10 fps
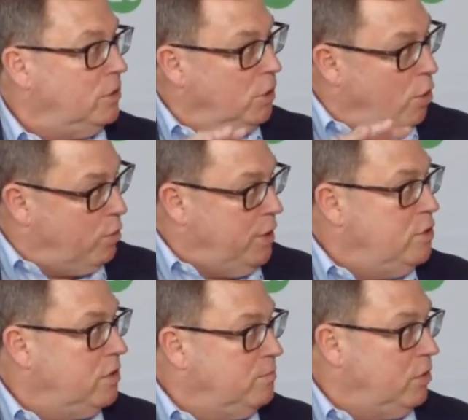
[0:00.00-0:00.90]
The lower
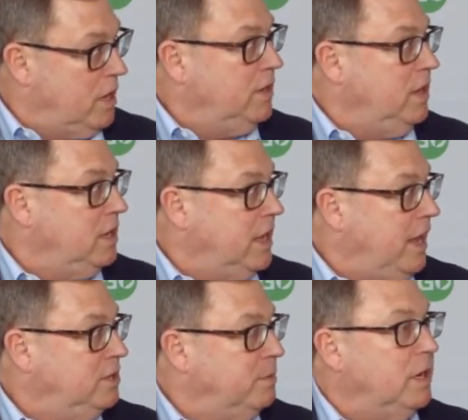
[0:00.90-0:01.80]
you can bring the
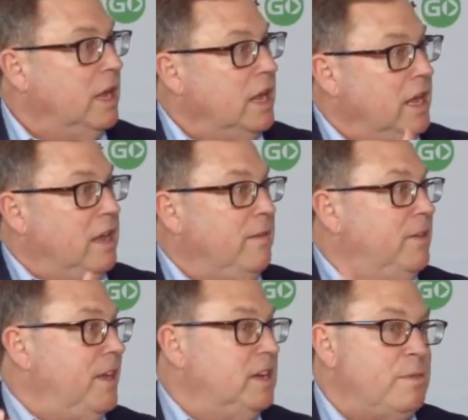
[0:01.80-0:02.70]
engagement, you
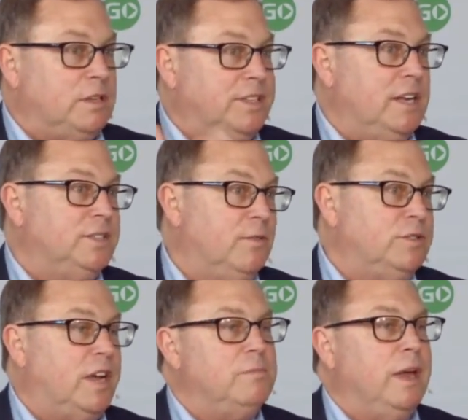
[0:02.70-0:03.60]
think about
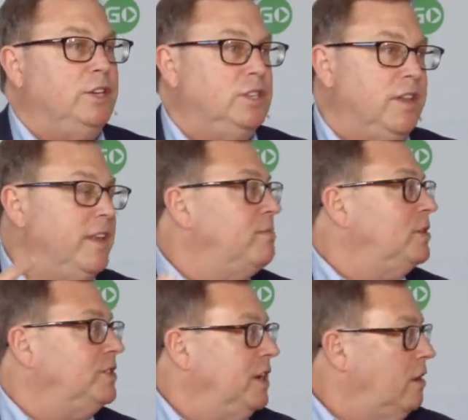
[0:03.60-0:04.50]
Salesforce automation, you think about
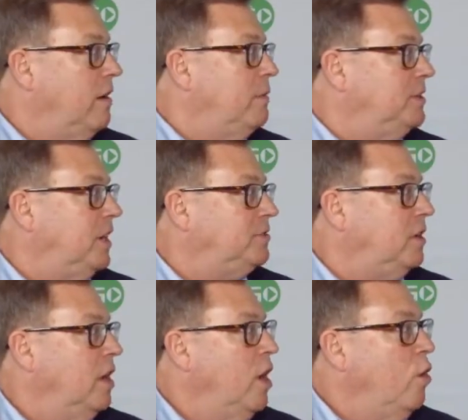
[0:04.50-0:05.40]
CRM, et
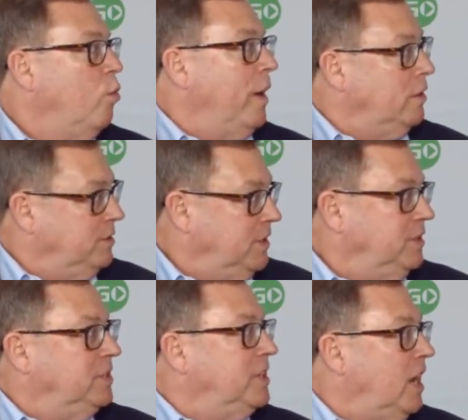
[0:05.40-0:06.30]
cetera, where is
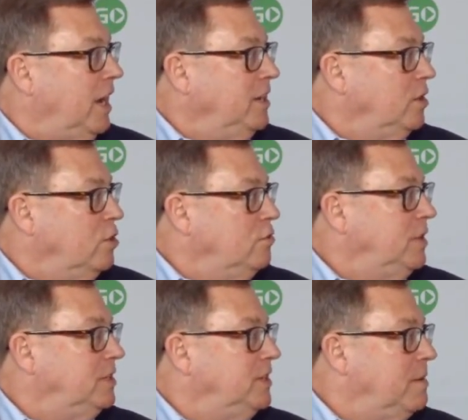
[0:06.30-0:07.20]
it designed and who
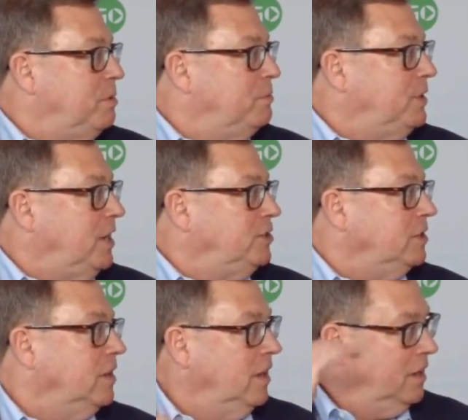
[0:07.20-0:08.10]
does the implementation?
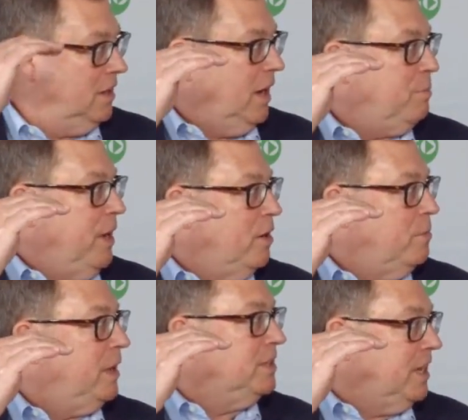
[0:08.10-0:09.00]
Up here,
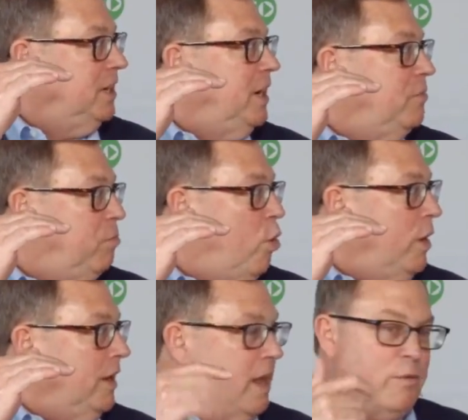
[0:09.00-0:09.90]
because they need
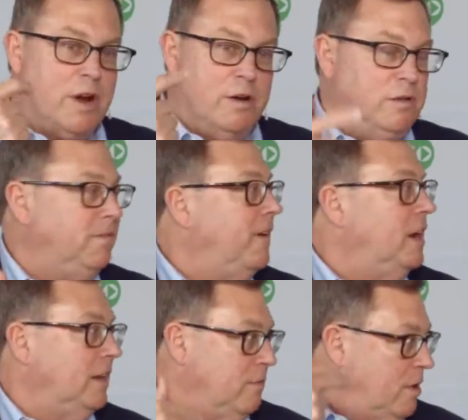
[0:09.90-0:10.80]
reporting. They want to know the
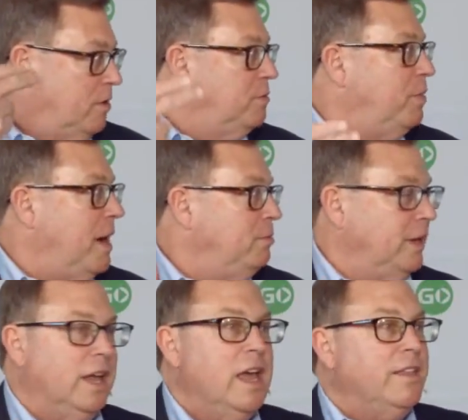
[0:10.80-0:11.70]
funnel, they want to know the
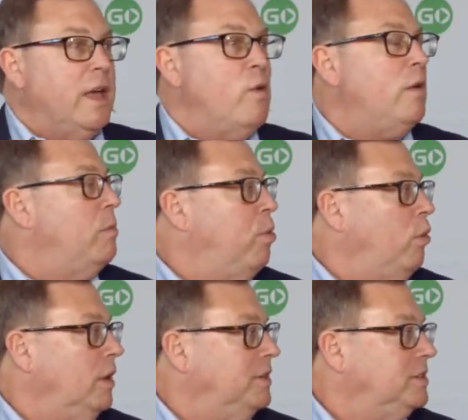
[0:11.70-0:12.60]
pipeline. They want
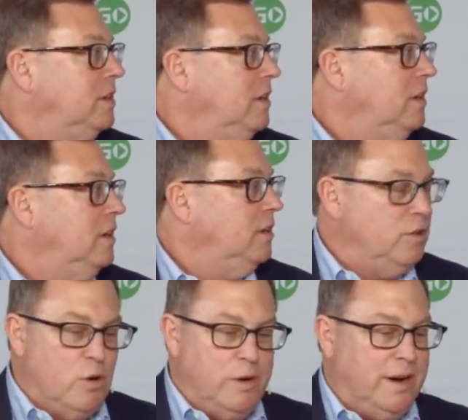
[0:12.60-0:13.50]
reports.
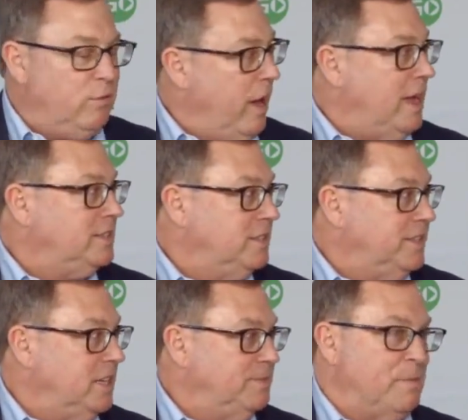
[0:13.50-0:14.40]
No one ever asked the
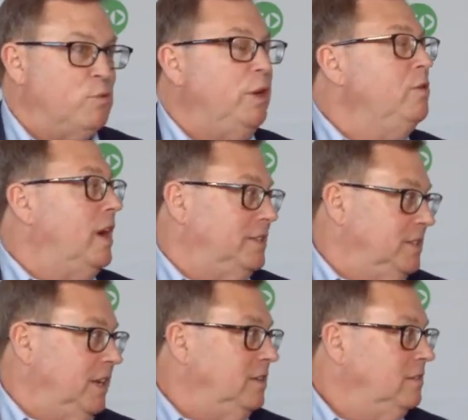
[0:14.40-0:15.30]
salespeople, what do you
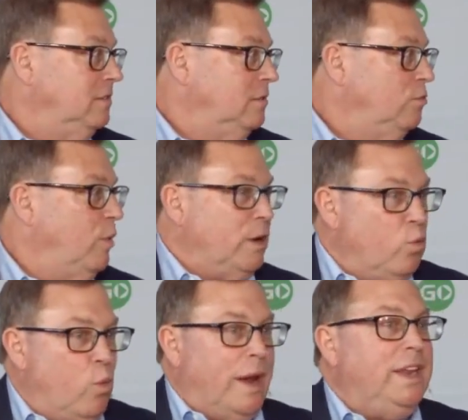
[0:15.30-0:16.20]
guys need?
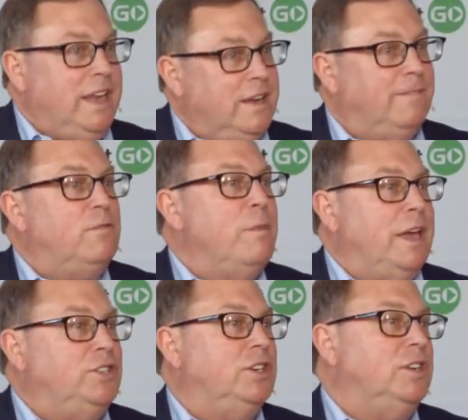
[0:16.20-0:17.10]
What
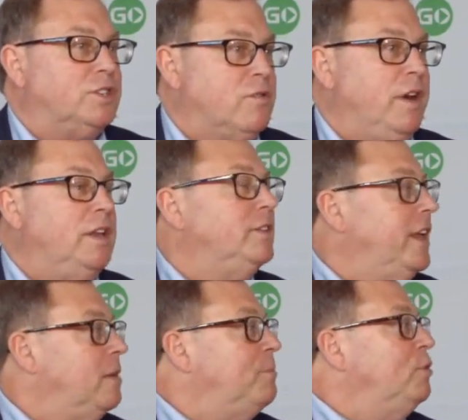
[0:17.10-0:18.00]
information is critical
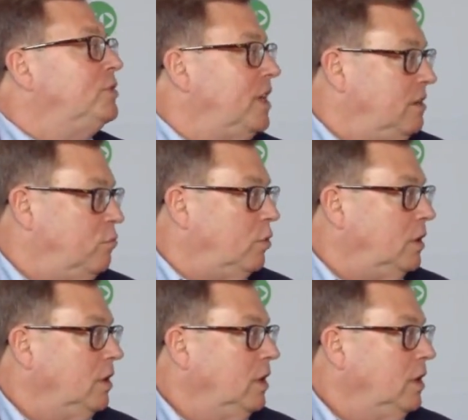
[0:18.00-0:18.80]
to help you sell more?